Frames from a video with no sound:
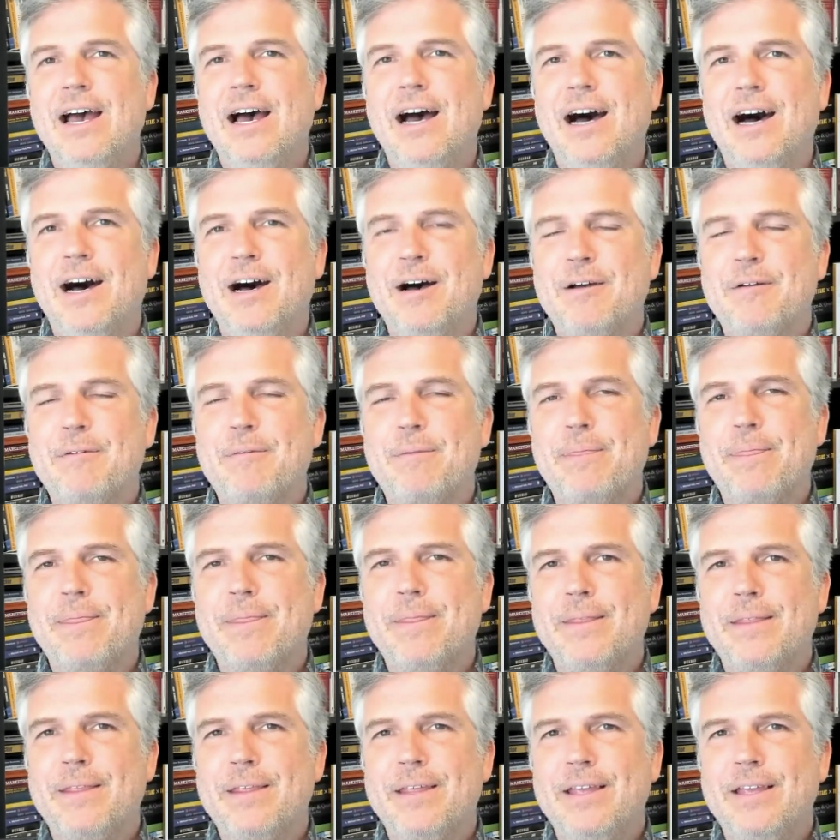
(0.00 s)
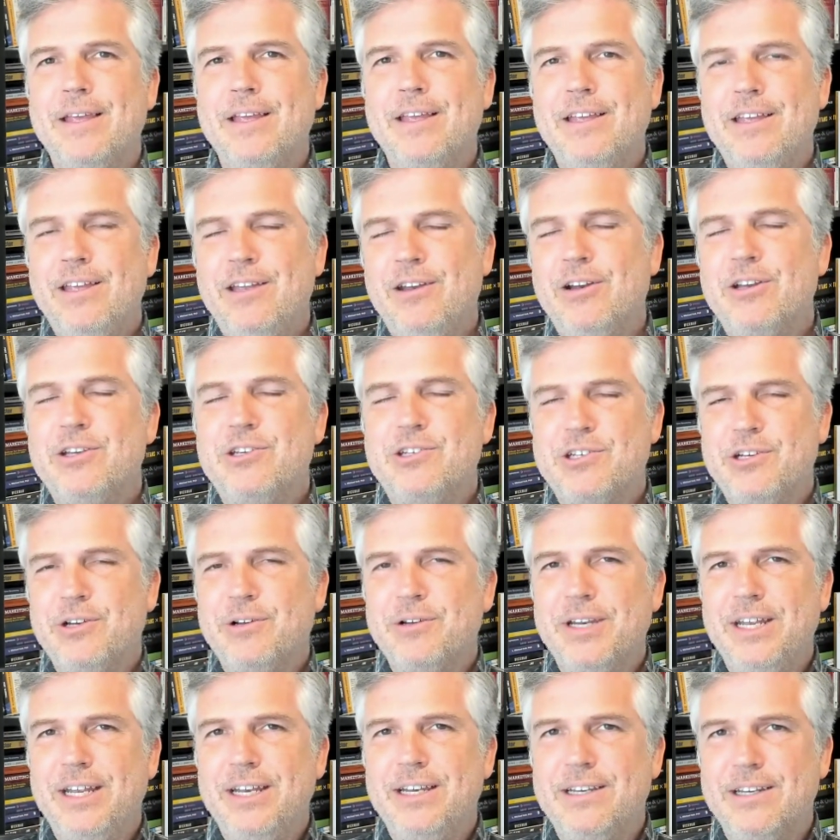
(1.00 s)
Uh, you know, you still
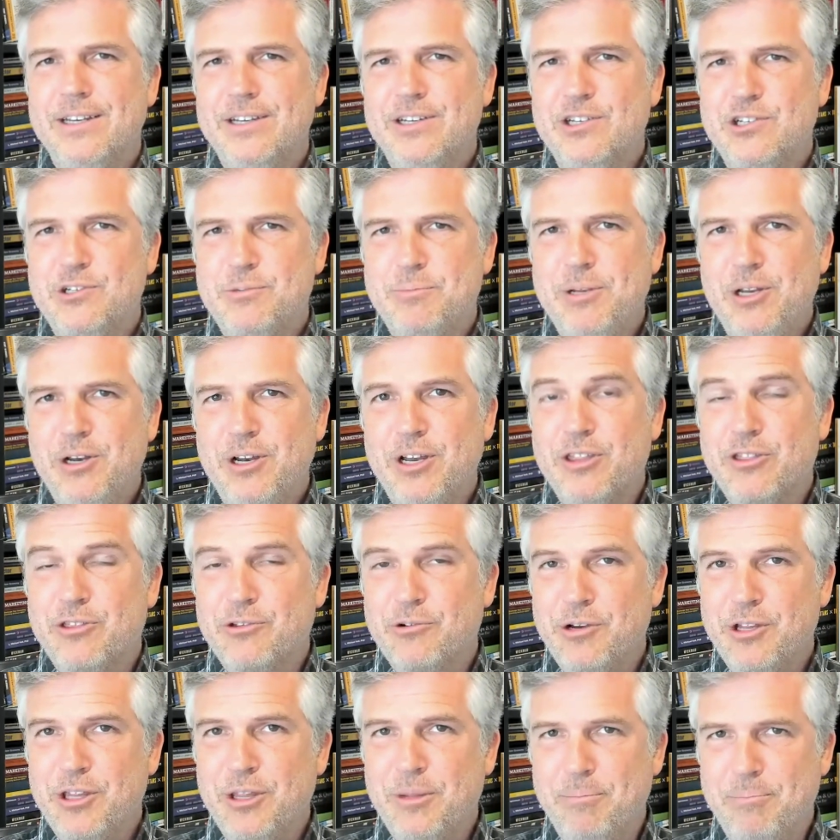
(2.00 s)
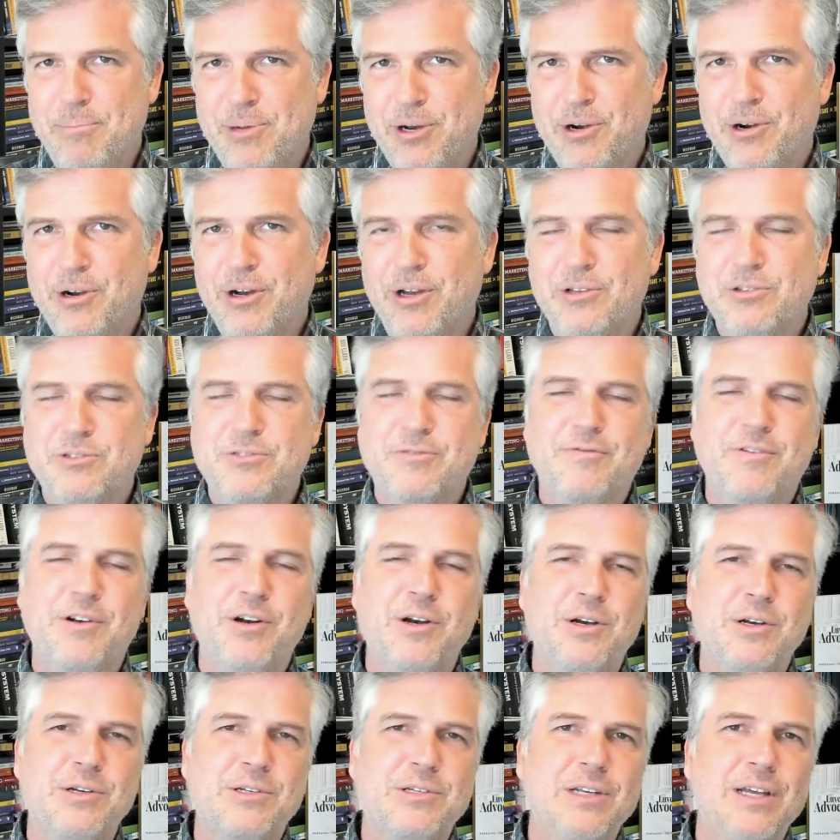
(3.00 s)
need to dispute it through the bureaus
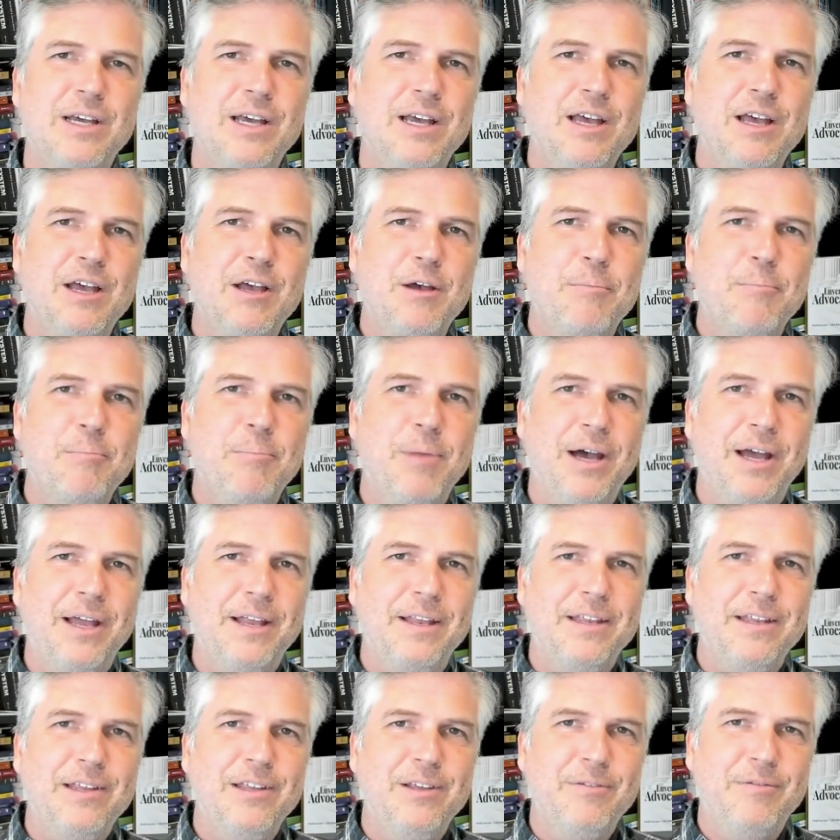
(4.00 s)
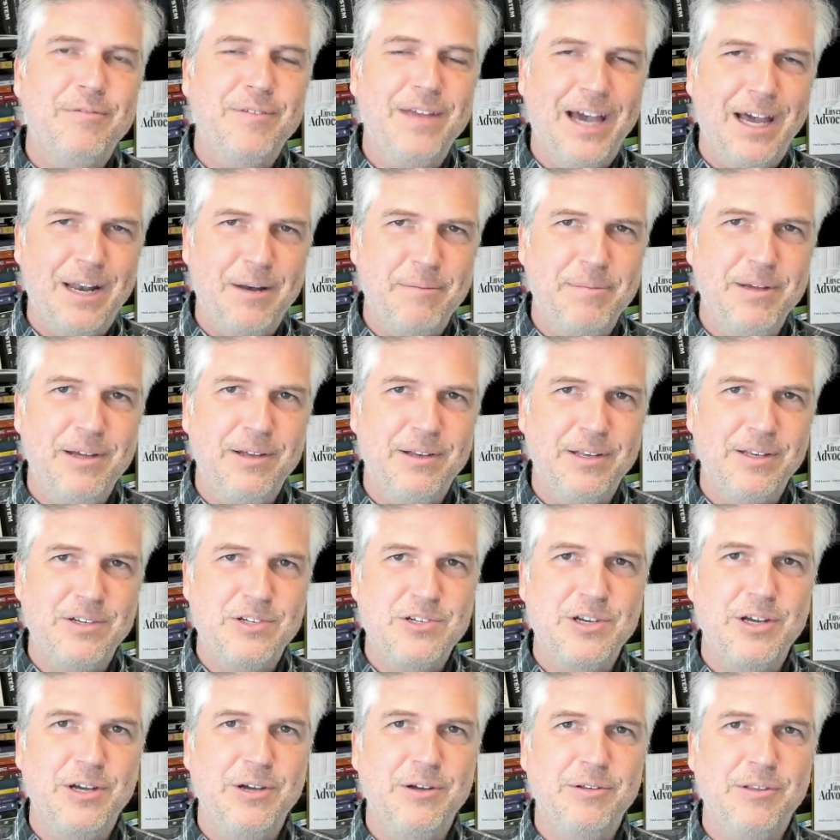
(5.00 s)
first but you've got to be able to
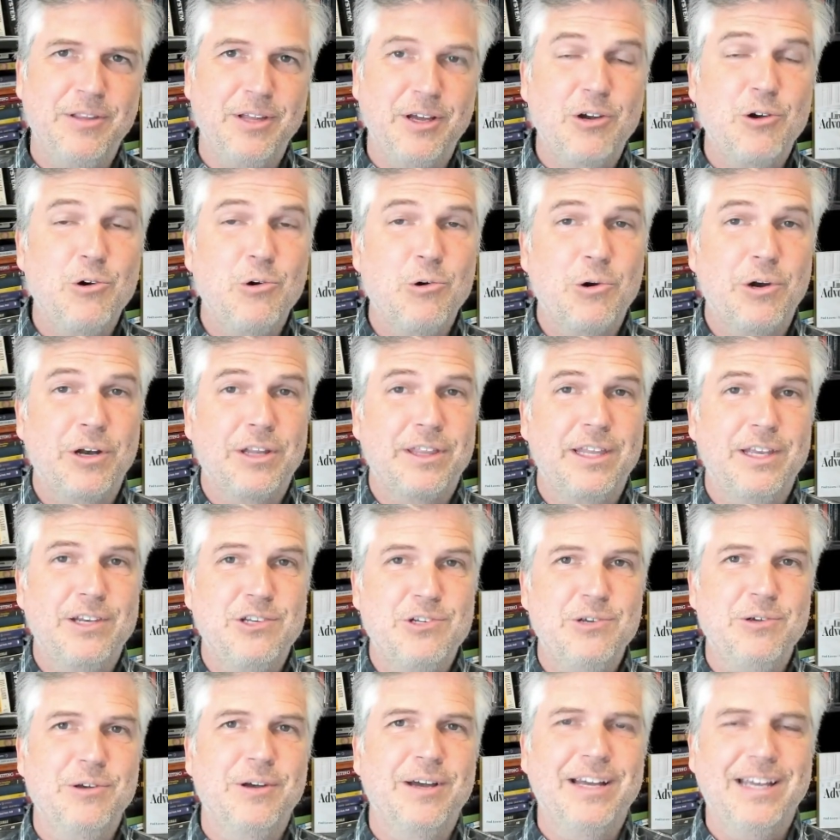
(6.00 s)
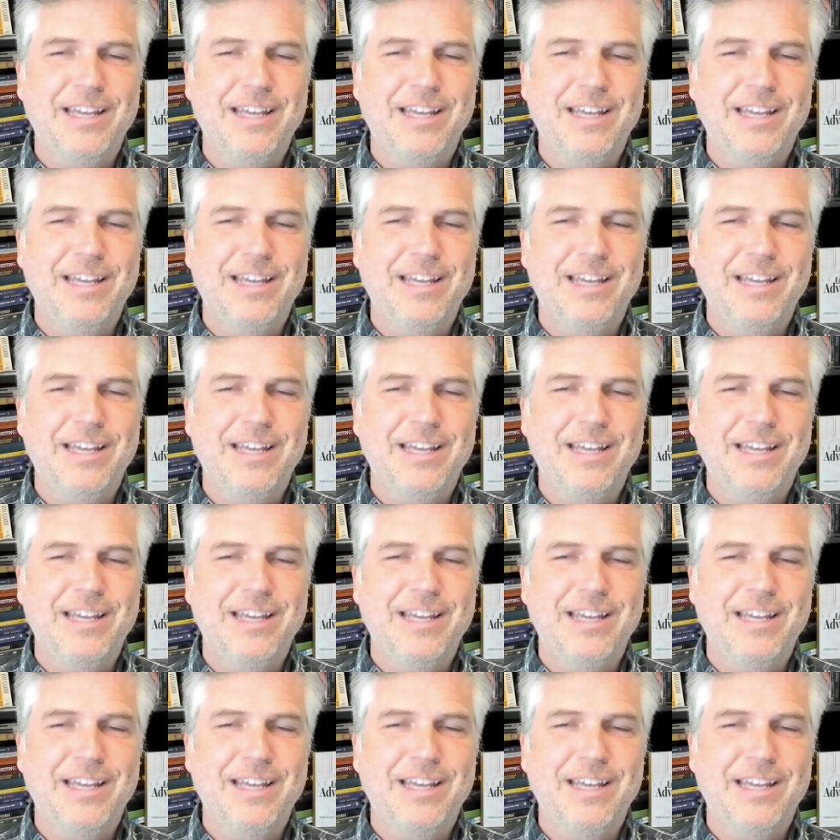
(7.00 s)
show the court that you